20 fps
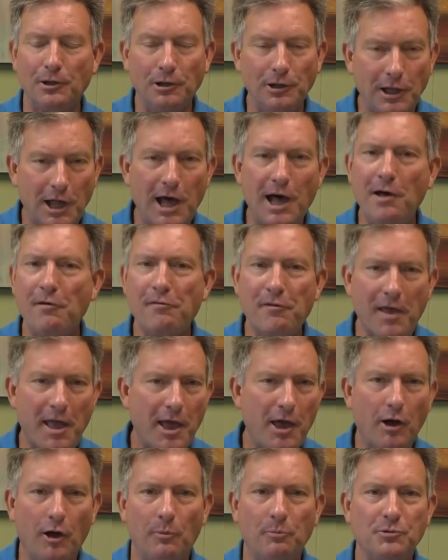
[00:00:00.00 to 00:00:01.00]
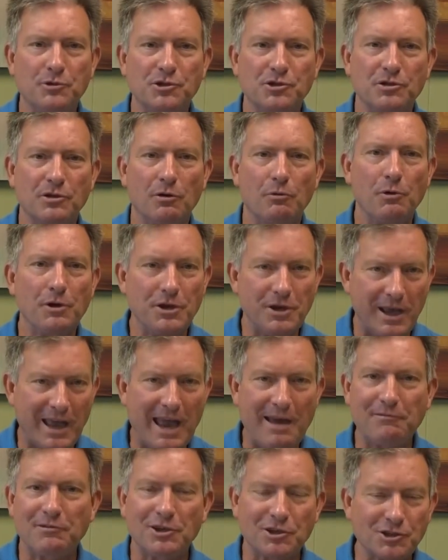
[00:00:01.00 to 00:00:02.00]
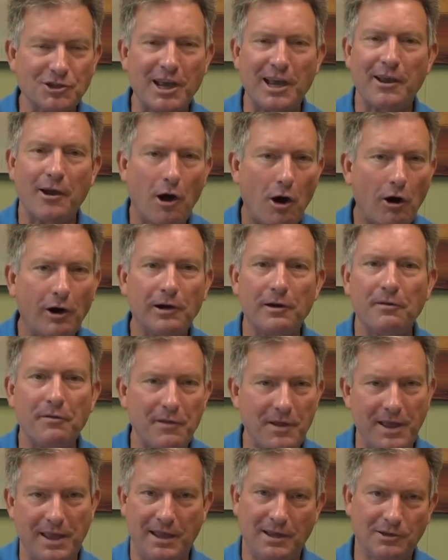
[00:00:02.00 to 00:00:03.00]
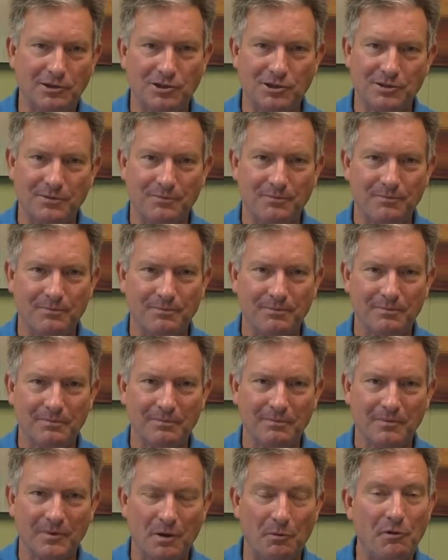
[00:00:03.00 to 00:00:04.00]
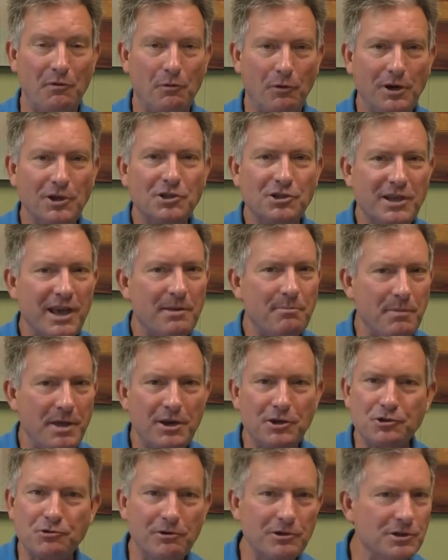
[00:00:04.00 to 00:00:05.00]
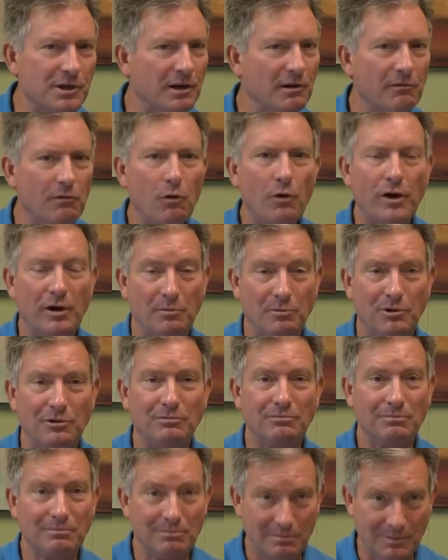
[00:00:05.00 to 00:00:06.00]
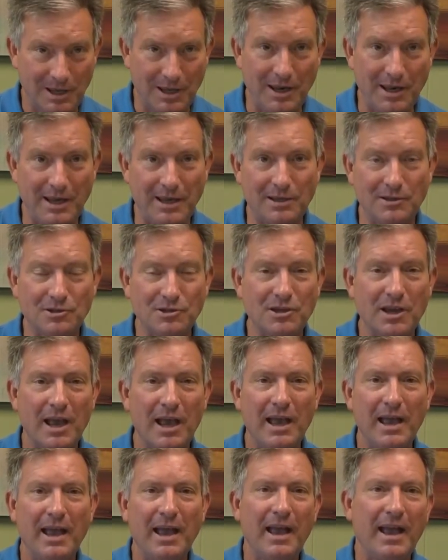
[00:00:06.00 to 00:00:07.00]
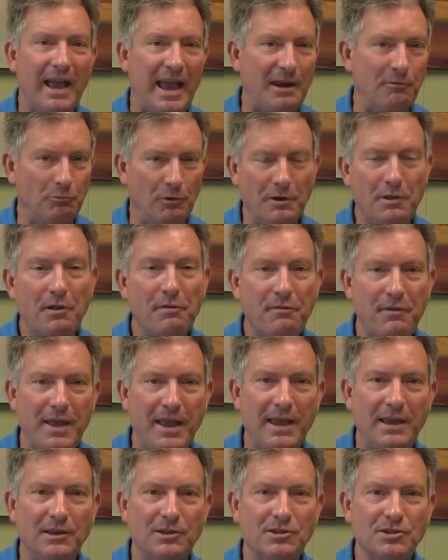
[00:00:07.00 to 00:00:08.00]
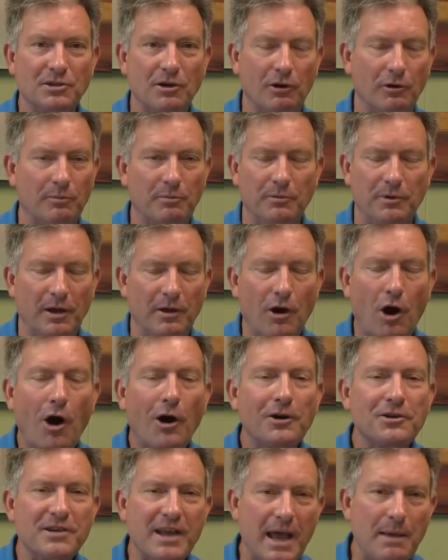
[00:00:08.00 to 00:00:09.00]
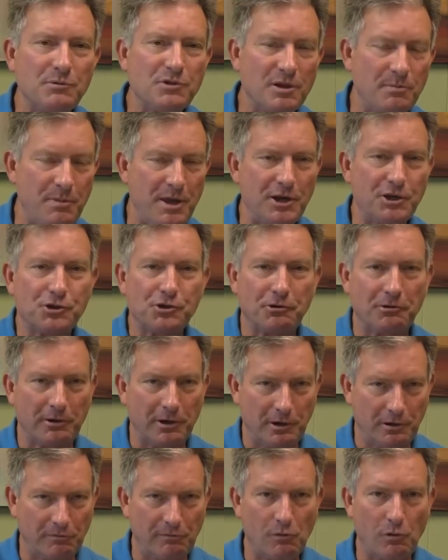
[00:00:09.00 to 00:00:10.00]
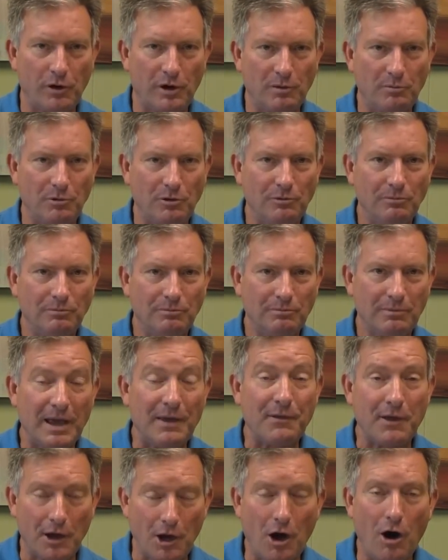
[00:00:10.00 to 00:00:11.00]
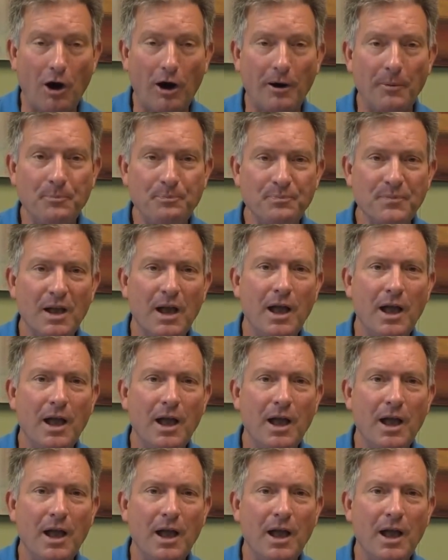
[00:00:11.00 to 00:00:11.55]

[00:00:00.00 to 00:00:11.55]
love helps when you have to say hard things. We already said ministry is unavoidable. It is, and one of the things are hard times in ministry are unavoidable, and they are.